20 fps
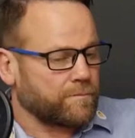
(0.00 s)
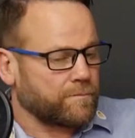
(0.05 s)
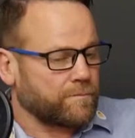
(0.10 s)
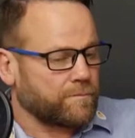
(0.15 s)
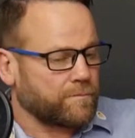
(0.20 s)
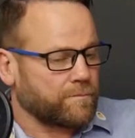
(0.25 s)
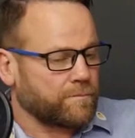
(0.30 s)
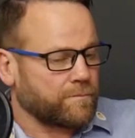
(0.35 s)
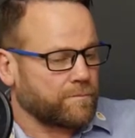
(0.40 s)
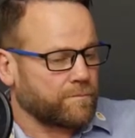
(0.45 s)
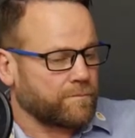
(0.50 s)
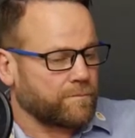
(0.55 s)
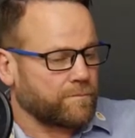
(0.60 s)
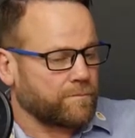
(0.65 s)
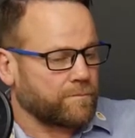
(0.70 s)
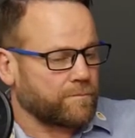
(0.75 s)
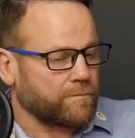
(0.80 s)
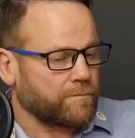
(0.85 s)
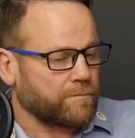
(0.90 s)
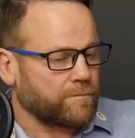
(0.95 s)

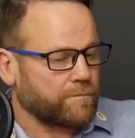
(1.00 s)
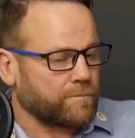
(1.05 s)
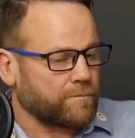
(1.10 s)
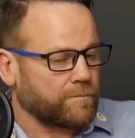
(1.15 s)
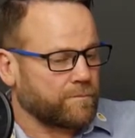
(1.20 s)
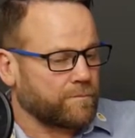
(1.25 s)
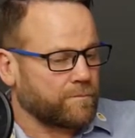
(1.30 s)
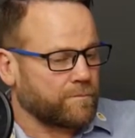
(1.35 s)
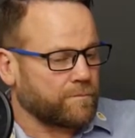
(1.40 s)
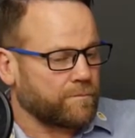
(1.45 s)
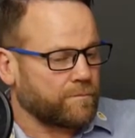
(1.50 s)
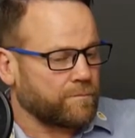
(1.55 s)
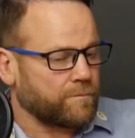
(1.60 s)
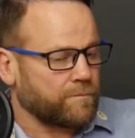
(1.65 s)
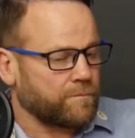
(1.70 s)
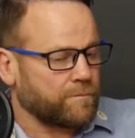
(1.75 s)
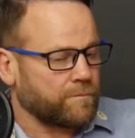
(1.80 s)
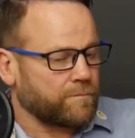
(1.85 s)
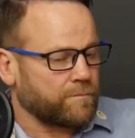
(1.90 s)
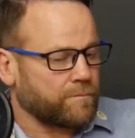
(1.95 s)

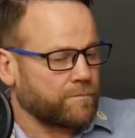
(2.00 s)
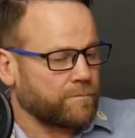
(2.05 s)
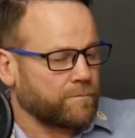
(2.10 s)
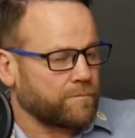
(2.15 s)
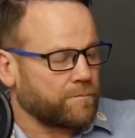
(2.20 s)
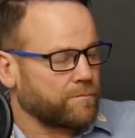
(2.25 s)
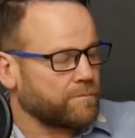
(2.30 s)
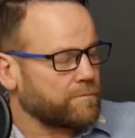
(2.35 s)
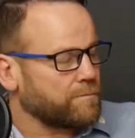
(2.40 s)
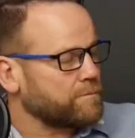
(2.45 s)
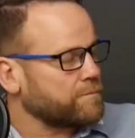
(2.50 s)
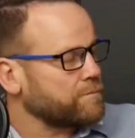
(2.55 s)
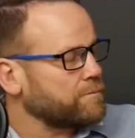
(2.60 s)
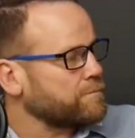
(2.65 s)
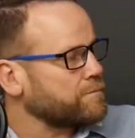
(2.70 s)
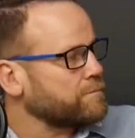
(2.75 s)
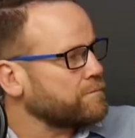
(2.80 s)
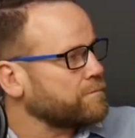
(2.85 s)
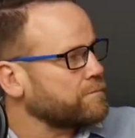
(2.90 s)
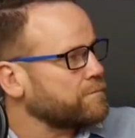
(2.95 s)

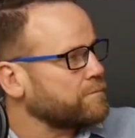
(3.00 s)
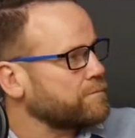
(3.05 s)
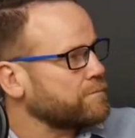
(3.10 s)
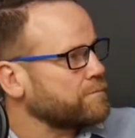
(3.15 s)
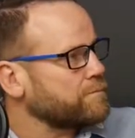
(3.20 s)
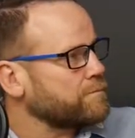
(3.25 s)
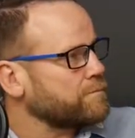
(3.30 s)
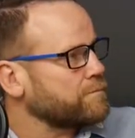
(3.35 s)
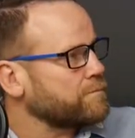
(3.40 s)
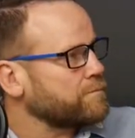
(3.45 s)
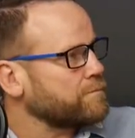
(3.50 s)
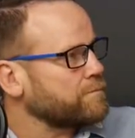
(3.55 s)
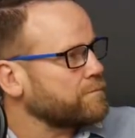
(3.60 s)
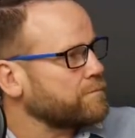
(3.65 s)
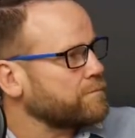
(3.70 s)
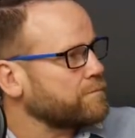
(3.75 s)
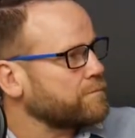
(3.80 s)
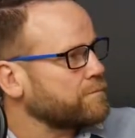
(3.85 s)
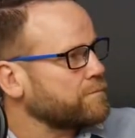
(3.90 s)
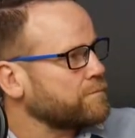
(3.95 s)

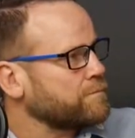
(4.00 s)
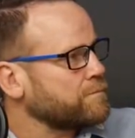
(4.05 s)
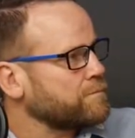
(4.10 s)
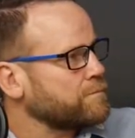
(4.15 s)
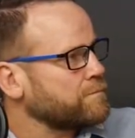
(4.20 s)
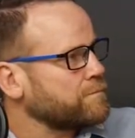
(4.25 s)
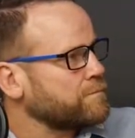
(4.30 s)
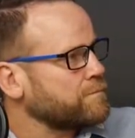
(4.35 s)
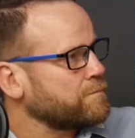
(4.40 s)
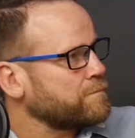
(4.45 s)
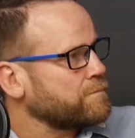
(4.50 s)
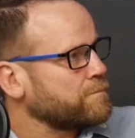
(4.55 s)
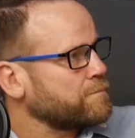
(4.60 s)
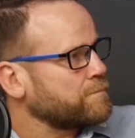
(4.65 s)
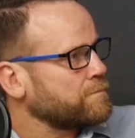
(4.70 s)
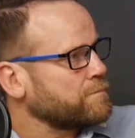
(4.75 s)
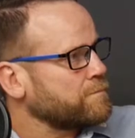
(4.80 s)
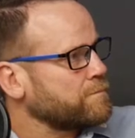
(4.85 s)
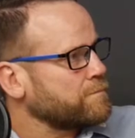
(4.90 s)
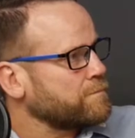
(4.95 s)

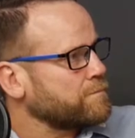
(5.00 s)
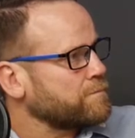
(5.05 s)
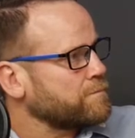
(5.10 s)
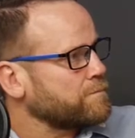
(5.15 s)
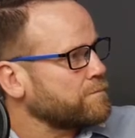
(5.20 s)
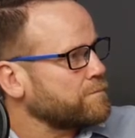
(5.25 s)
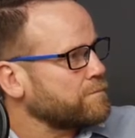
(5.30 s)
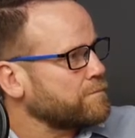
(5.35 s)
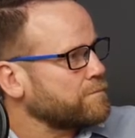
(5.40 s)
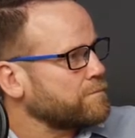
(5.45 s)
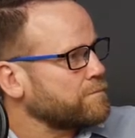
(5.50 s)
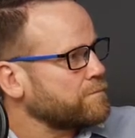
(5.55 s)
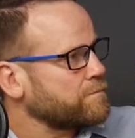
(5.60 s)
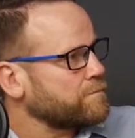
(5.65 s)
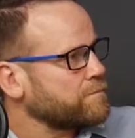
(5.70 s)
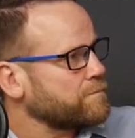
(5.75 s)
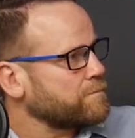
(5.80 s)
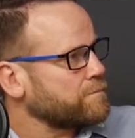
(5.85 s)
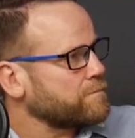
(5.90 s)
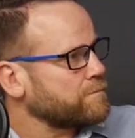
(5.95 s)

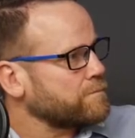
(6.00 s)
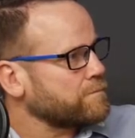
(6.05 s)
This person isn't speaking.